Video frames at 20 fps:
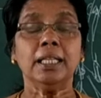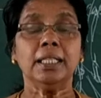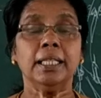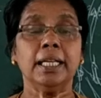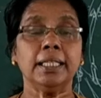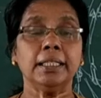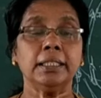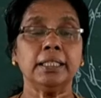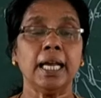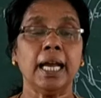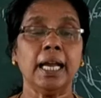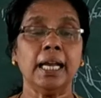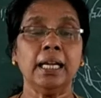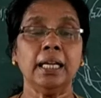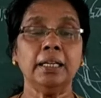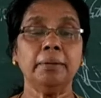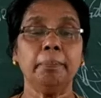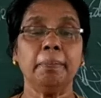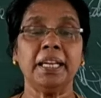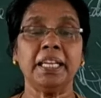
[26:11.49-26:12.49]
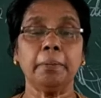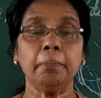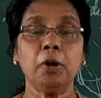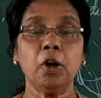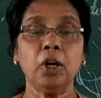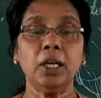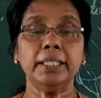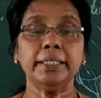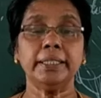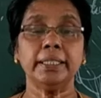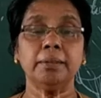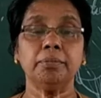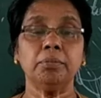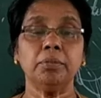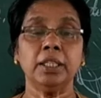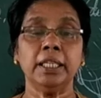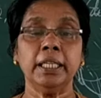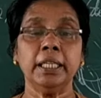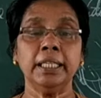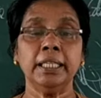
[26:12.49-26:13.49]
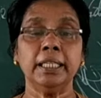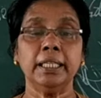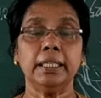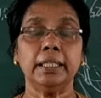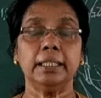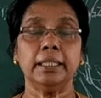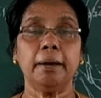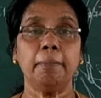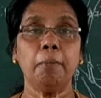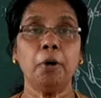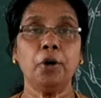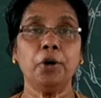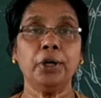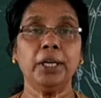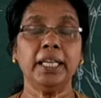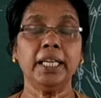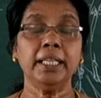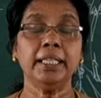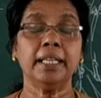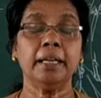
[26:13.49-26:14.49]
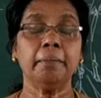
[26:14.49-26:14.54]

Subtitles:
the child metabolism in the body,